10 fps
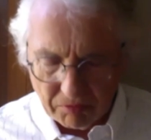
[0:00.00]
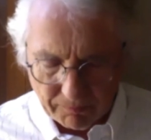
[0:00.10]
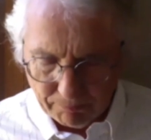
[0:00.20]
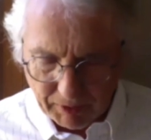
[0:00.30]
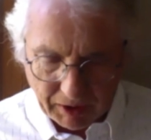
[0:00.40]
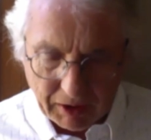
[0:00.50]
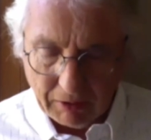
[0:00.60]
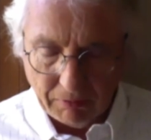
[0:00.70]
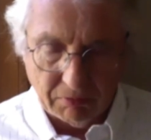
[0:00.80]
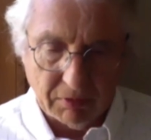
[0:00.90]
big,
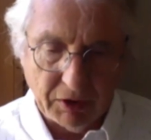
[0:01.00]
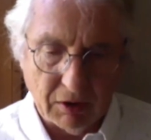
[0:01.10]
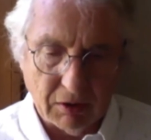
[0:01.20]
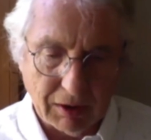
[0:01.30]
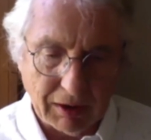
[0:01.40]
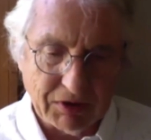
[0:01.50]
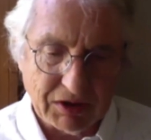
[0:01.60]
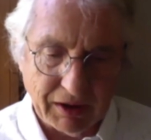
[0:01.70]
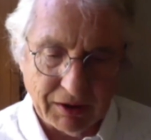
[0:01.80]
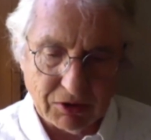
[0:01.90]
I would
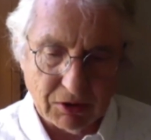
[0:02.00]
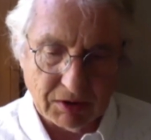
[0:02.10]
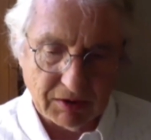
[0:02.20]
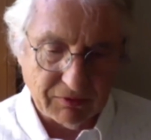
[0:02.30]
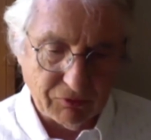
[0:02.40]
say in terms of